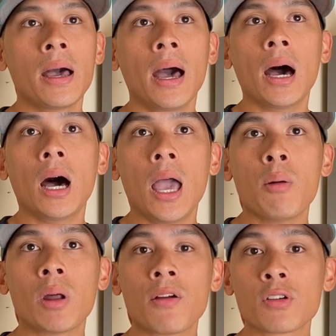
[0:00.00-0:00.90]
Uh, and
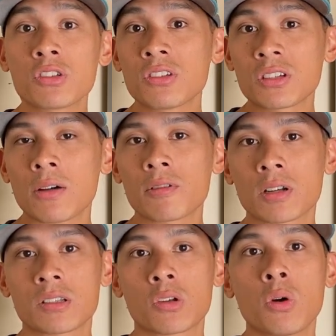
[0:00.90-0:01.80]
when I first discovered
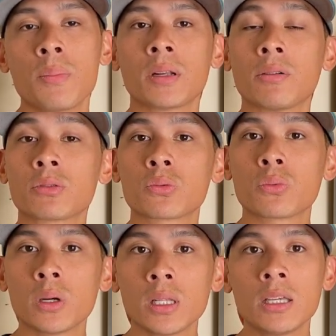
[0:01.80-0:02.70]
his equipment, I was
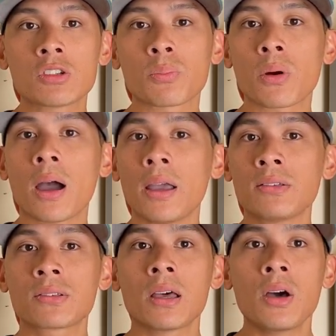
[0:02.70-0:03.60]
really
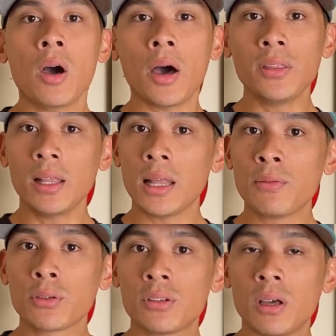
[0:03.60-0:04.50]
surprised on the
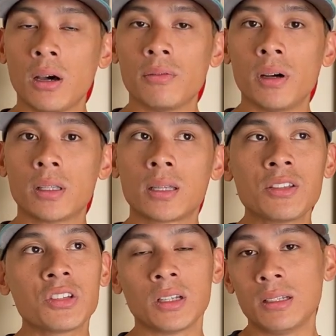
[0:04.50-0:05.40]
level of
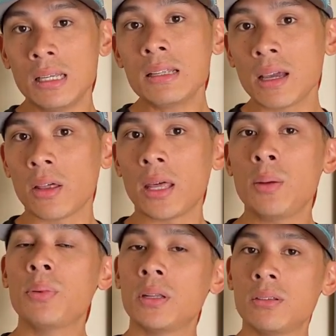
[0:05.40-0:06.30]
attention to detail that he
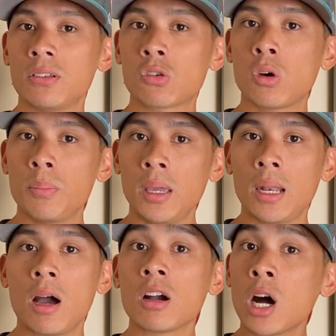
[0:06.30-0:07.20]
put into his equipment,
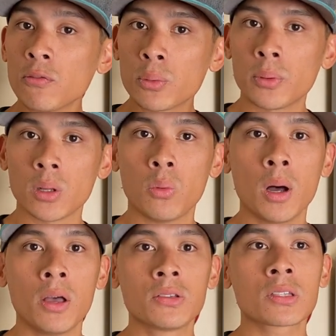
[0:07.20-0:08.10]
how comfortable it
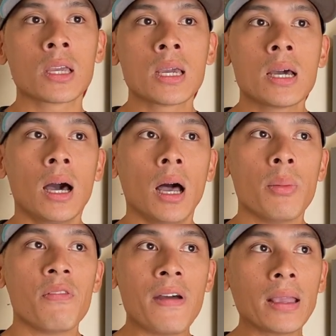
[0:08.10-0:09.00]
was, uh,
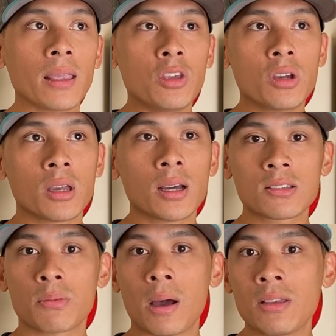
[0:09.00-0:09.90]
the fact that you can
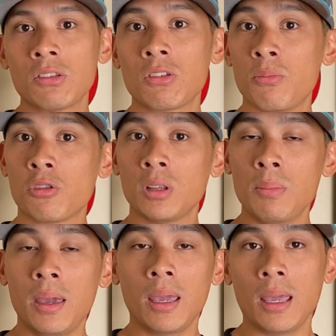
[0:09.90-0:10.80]
customize it to really
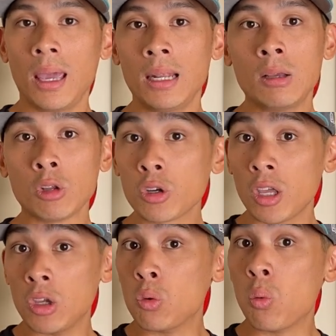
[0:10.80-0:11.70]
make it any look that
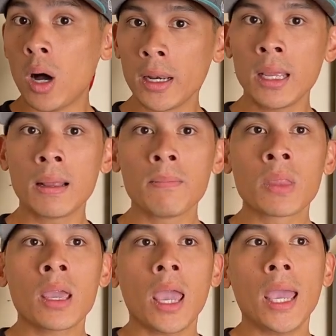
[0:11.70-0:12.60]
you wanted.
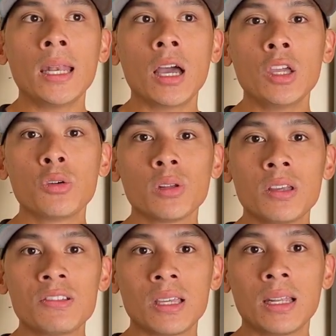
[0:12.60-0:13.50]
And now you're really
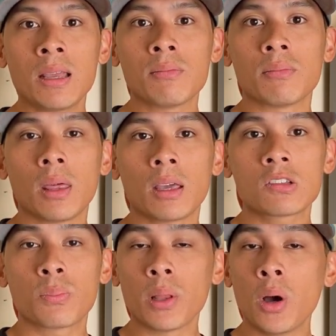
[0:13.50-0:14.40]
seeing him
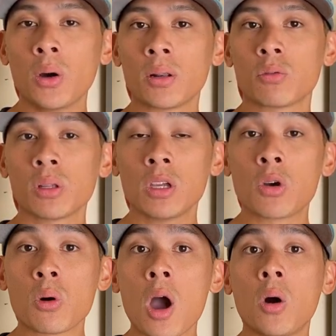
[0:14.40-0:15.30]
explode and really
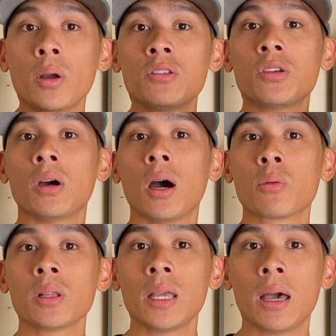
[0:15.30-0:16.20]
grow into a
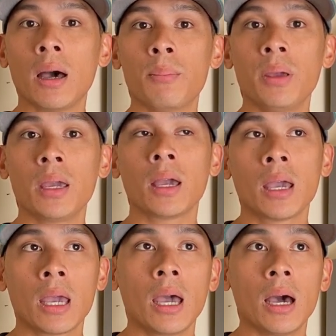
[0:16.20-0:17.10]
really a, a big
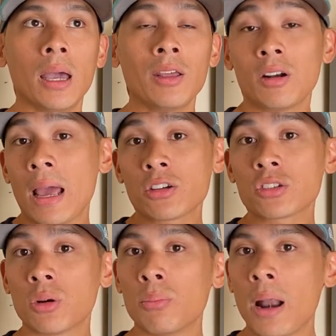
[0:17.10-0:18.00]
uh,
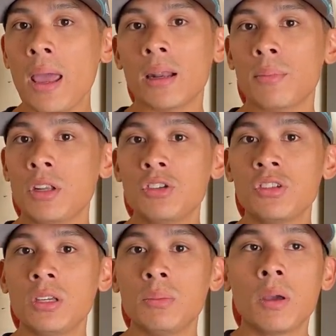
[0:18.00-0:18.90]
international brand. I mean, you
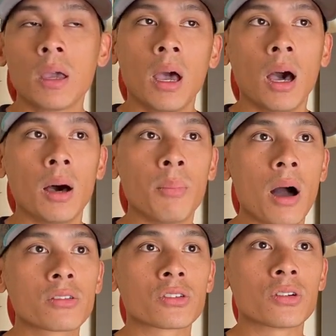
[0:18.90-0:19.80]
see uh,
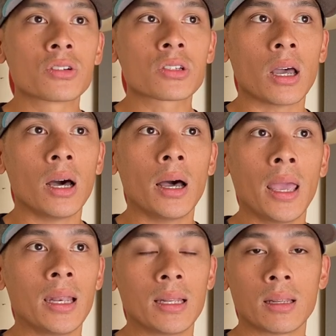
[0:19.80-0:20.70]
boxers uh,
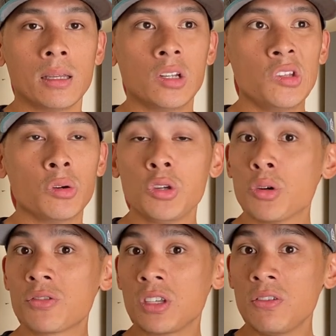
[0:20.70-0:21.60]
and, and you know,
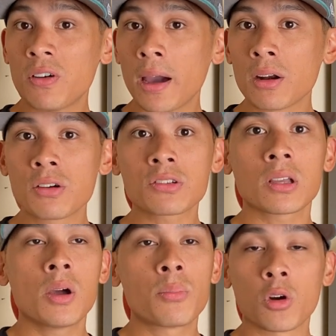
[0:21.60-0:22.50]
UFC fighters,
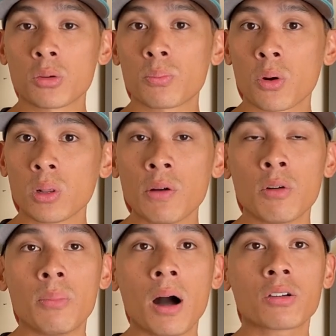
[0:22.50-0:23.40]
pro, pro level
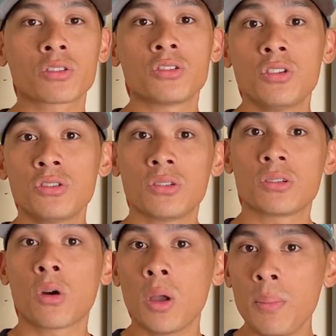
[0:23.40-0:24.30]
boxers use his
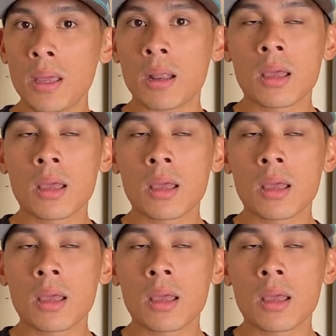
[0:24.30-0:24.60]
equipment.